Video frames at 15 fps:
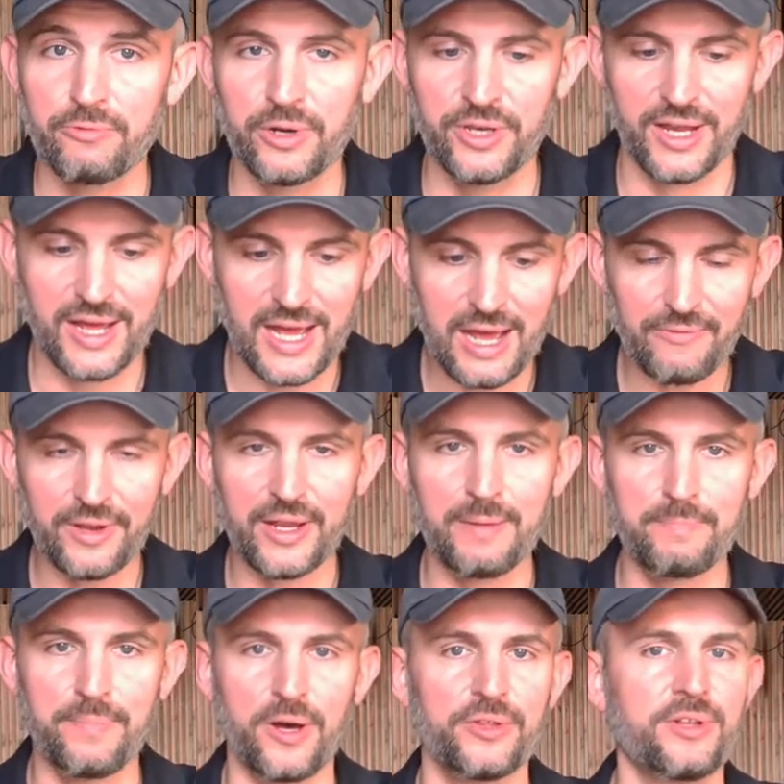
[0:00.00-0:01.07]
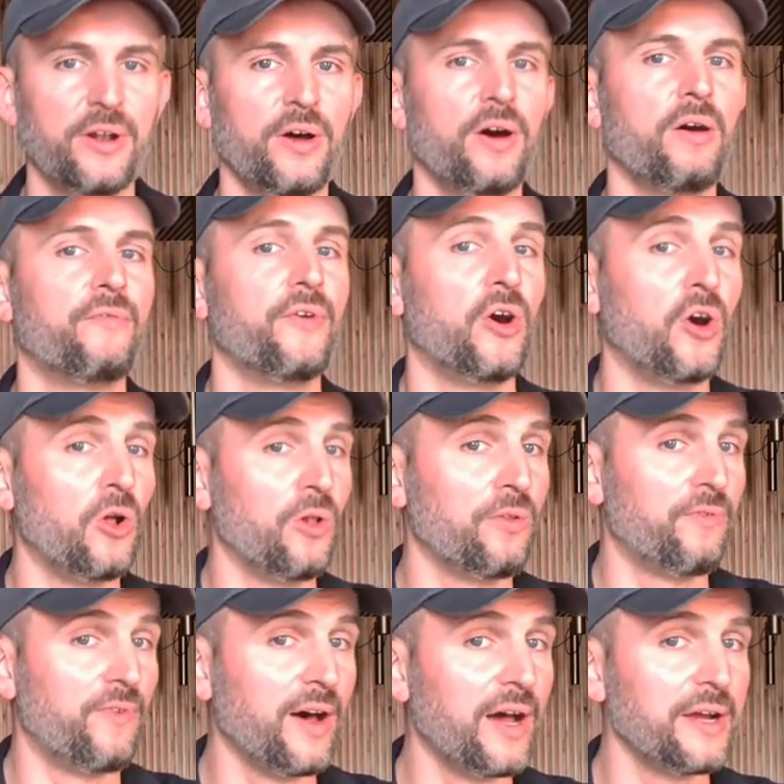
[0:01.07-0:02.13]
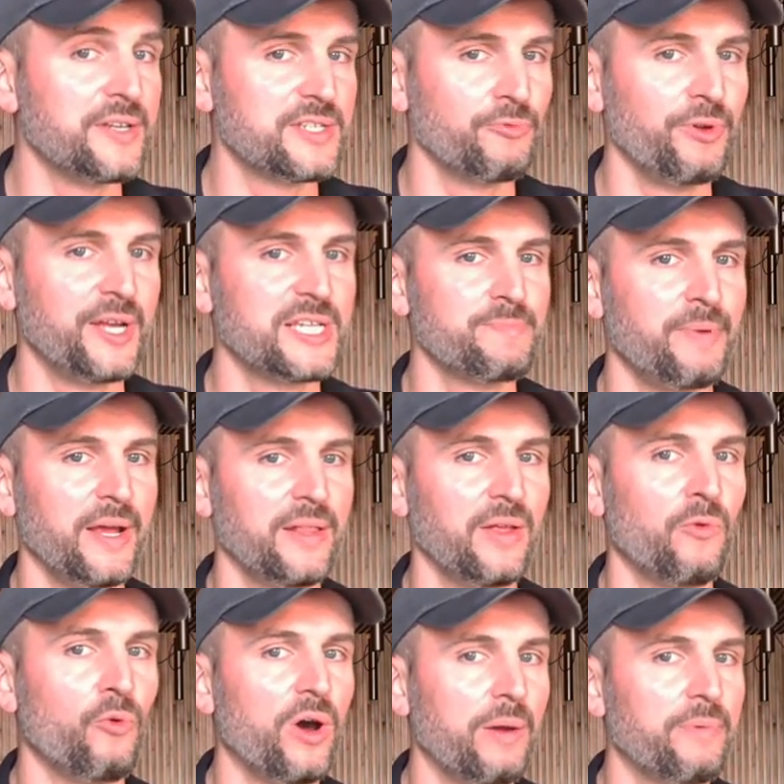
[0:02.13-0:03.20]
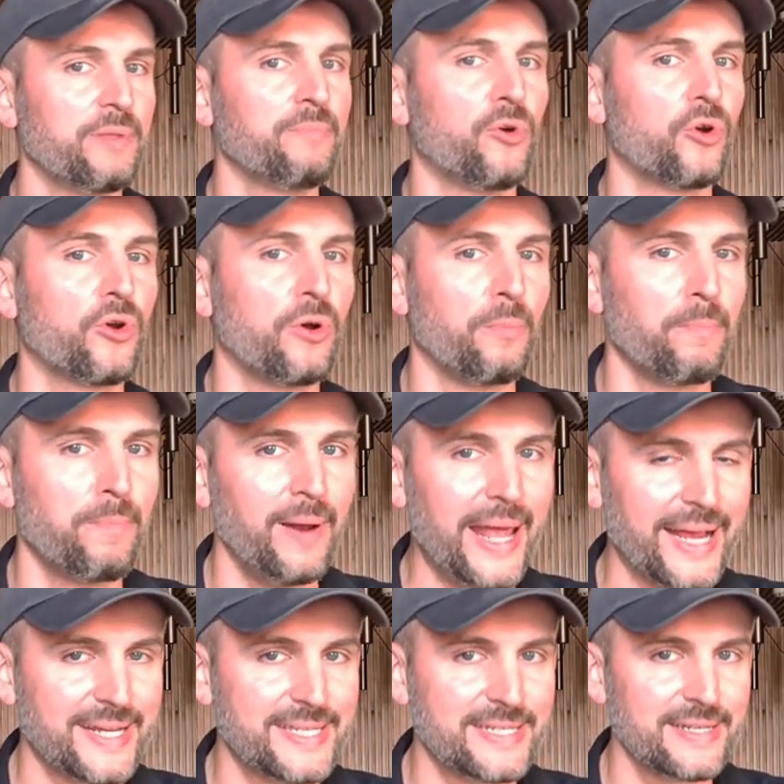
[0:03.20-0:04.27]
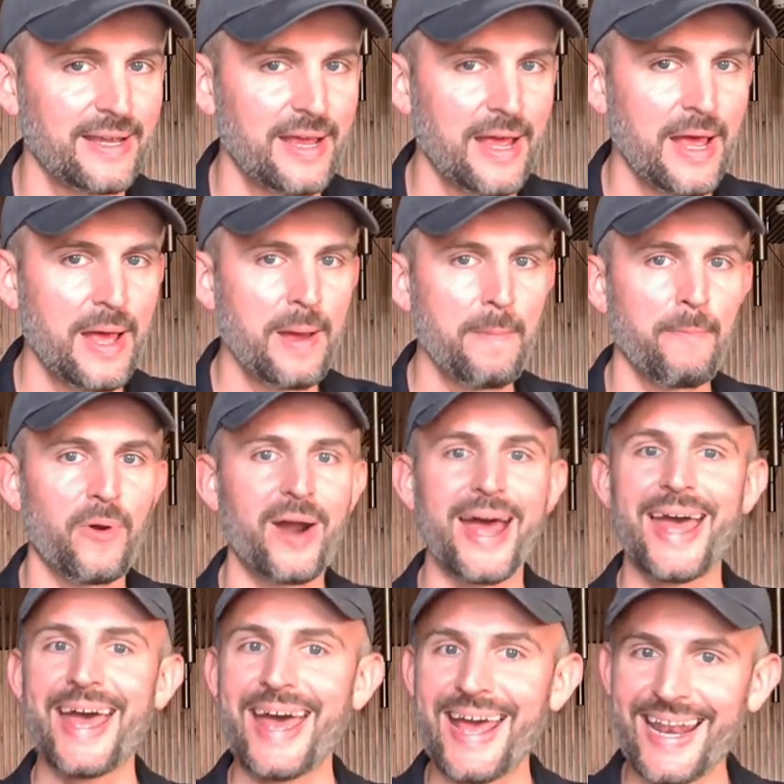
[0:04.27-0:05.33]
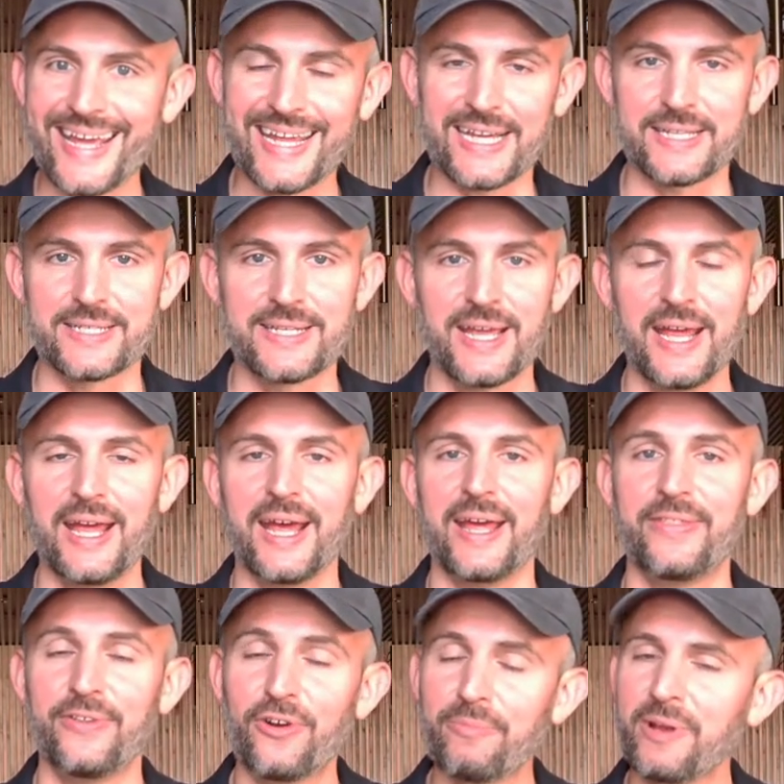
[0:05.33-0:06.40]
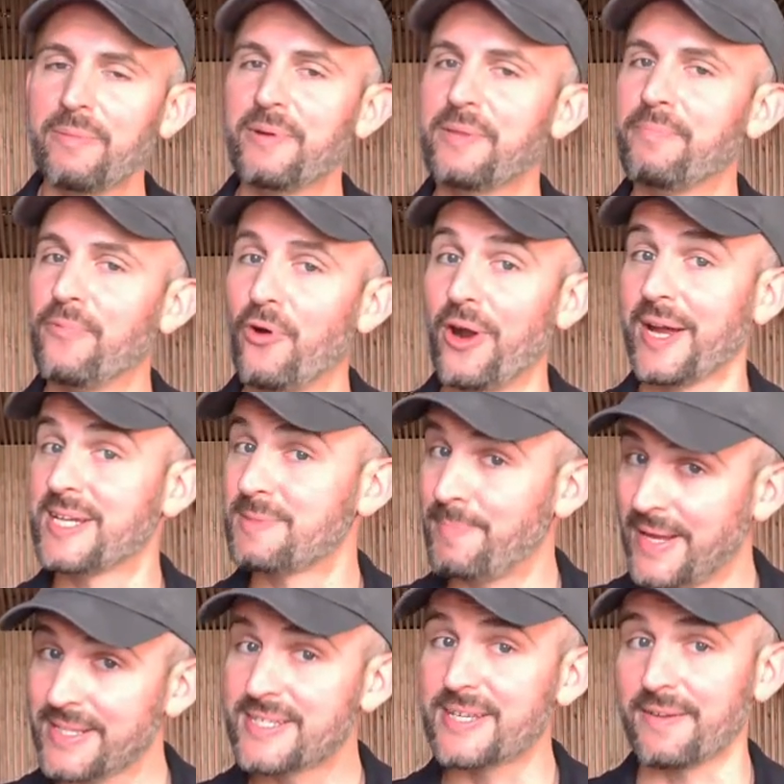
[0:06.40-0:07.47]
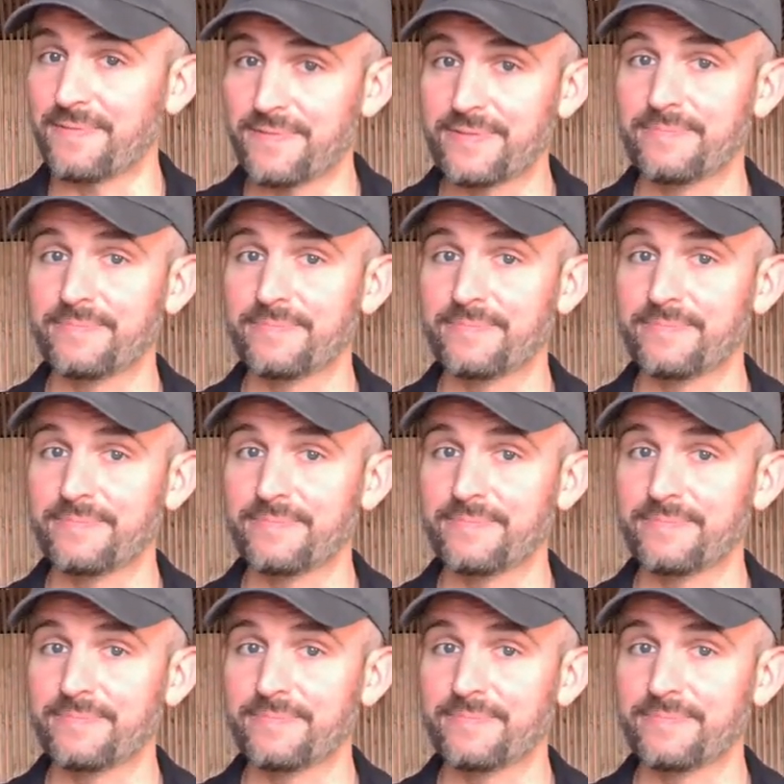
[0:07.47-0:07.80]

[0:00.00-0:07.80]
when you're having a bottle of old vines, we're expecting wine a bit more complex, more elegant, and normally a bit more expensive.